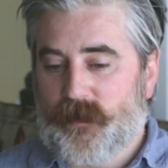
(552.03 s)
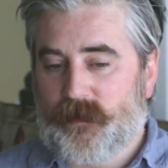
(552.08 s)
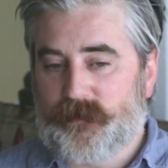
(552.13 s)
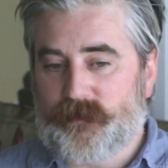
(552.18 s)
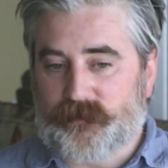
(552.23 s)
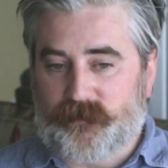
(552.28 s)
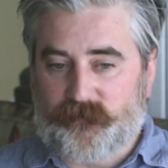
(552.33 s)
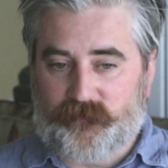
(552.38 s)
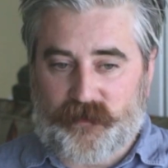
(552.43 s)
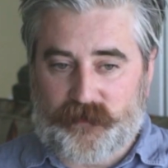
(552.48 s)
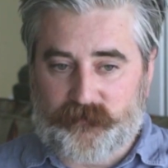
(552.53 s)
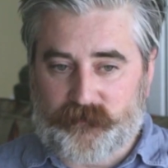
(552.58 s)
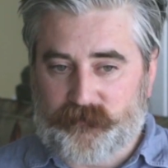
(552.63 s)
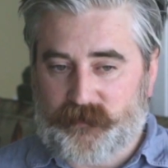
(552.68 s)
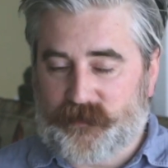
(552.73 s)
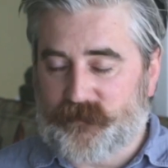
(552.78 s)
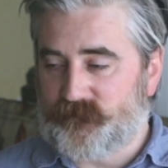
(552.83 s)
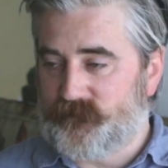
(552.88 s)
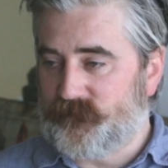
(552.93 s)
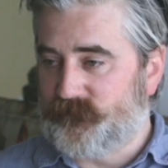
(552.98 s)
And then the following
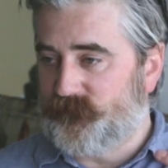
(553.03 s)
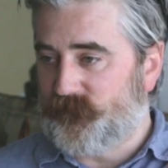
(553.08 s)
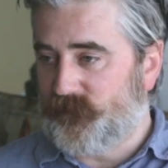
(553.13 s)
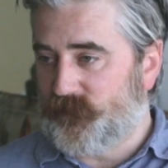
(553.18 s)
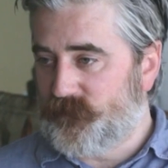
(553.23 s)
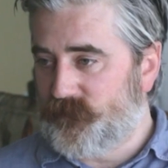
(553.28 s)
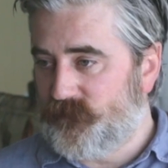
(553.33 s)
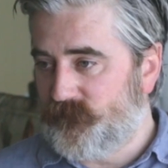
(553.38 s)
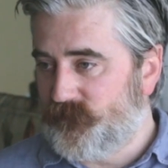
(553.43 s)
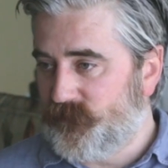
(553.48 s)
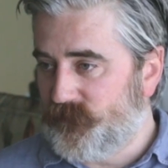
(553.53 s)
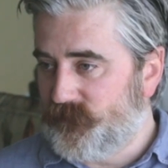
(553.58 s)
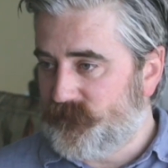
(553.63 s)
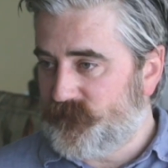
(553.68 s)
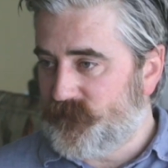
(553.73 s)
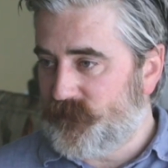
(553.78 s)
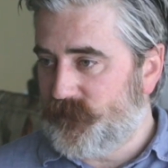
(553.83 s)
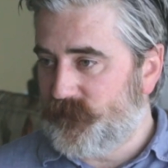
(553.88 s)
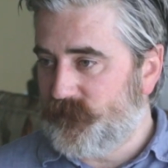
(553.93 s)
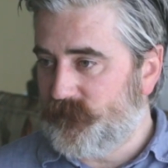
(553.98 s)
week I was looking for a cover
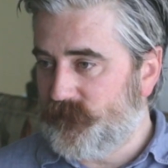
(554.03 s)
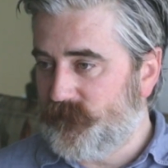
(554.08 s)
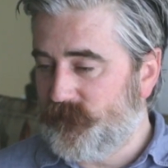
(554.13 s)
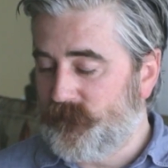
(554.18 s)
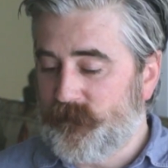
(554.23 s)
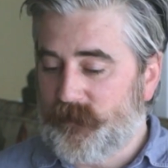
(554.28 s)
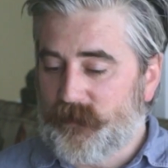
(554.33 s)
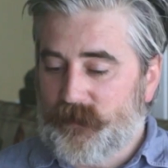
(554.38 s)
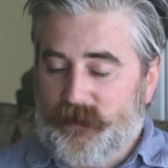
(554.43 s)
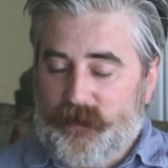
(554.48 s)
designer.